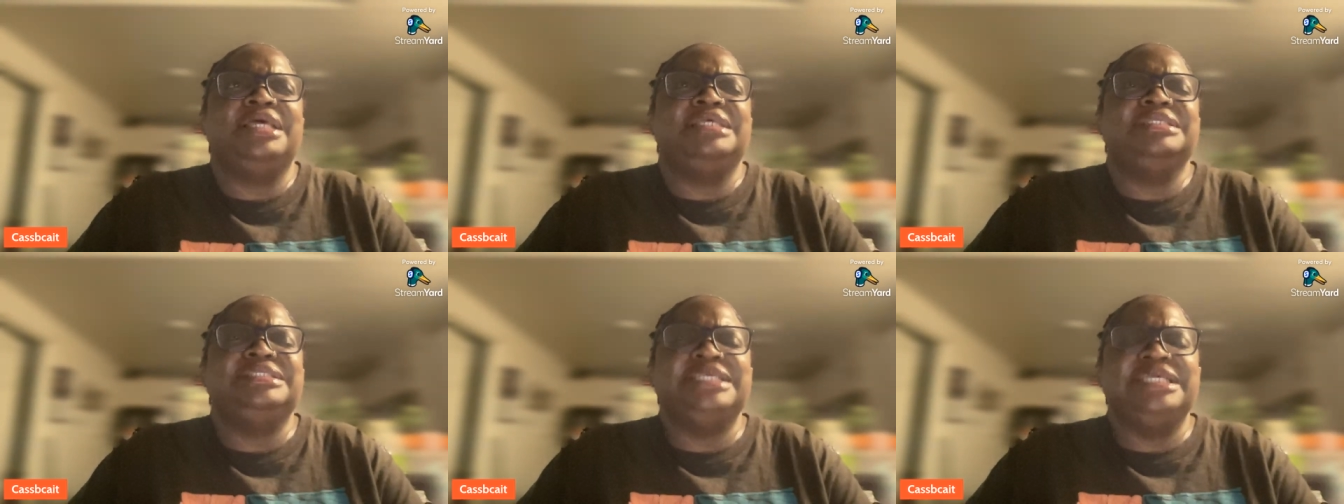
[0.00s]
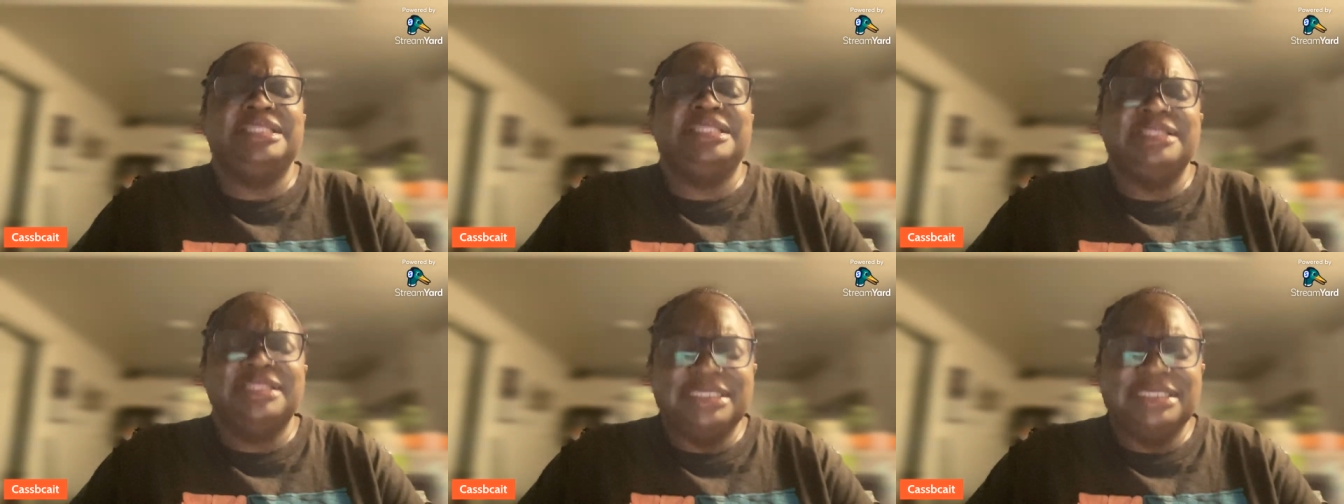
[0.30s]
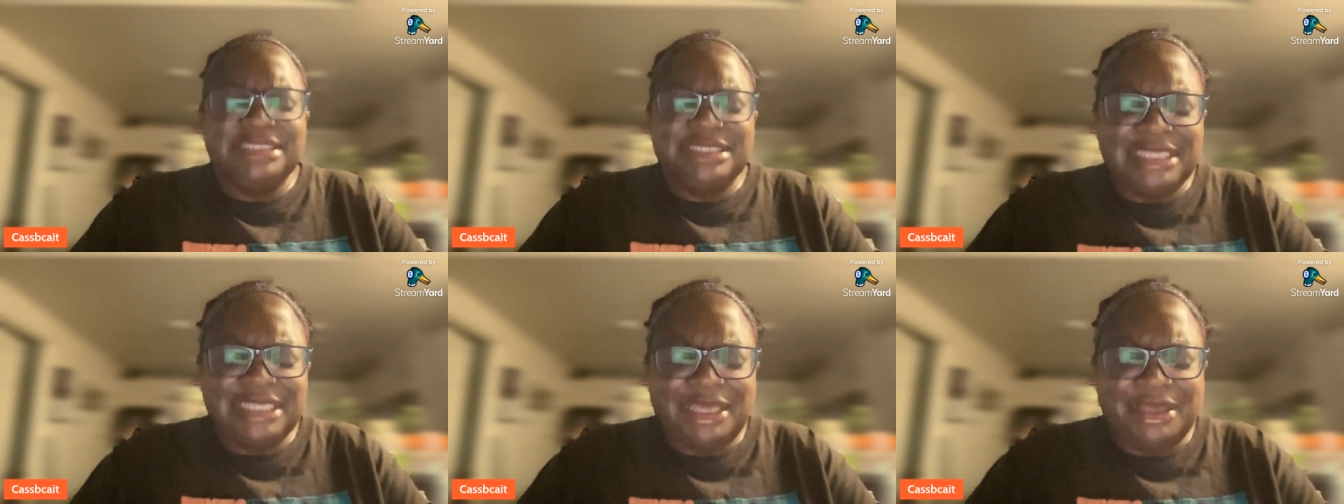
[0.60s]
And see,
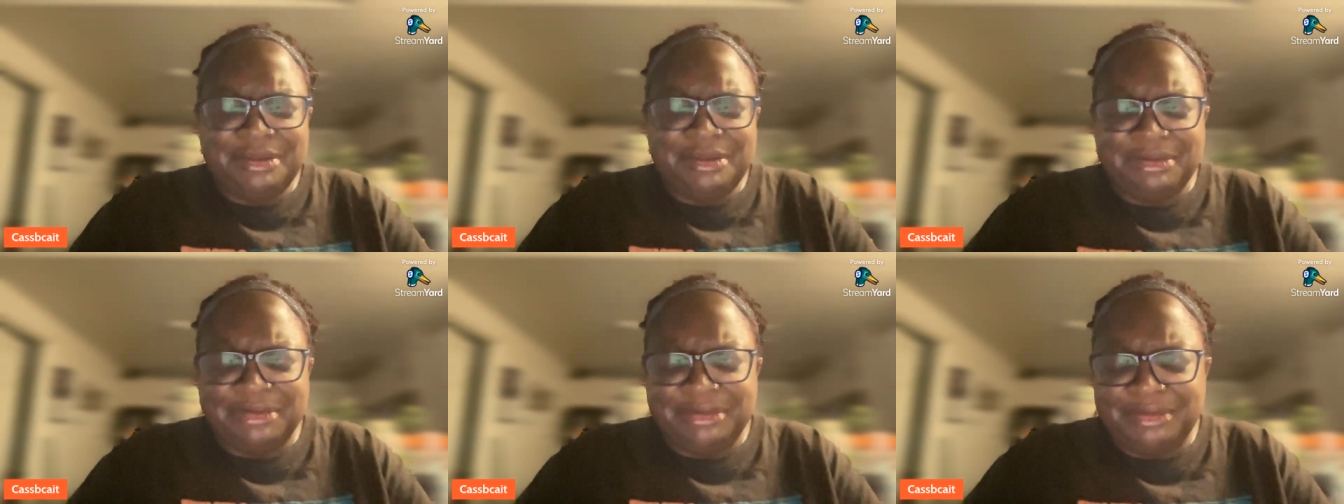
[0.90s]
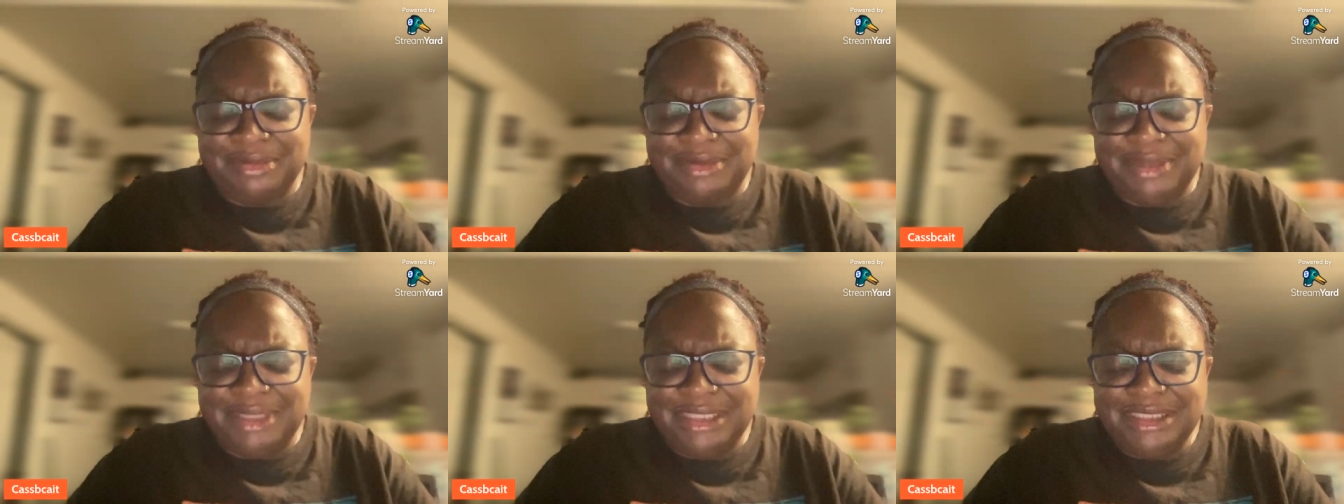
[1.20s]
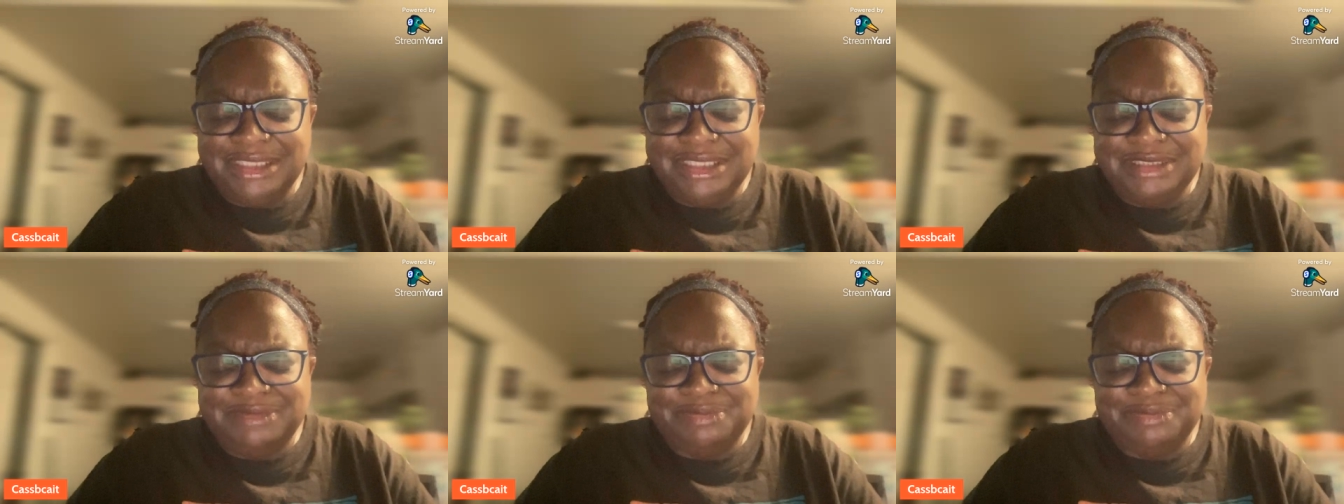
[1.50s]
this
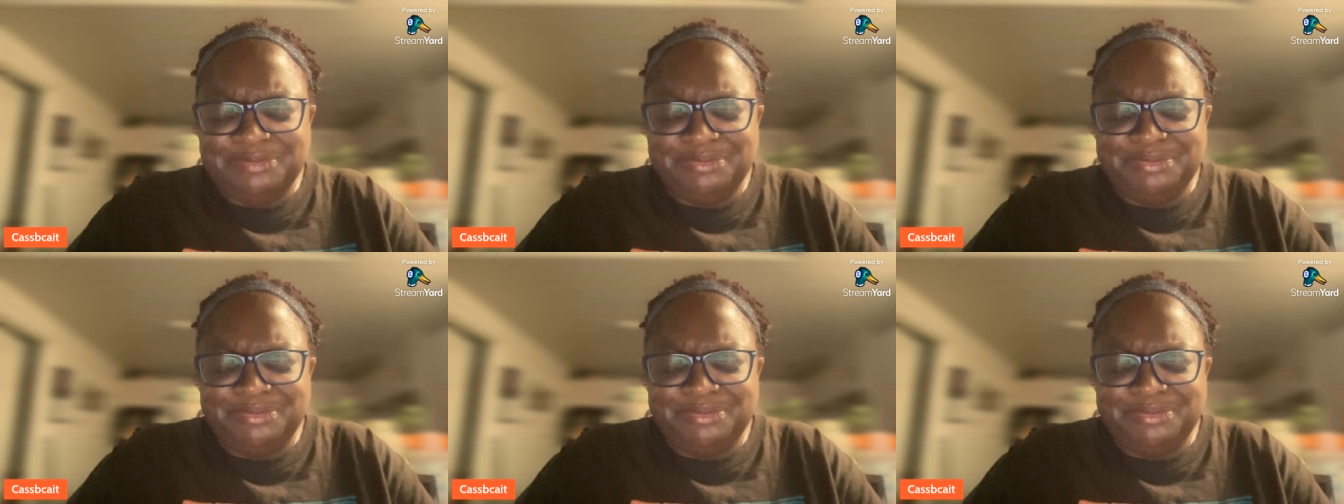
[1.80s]
is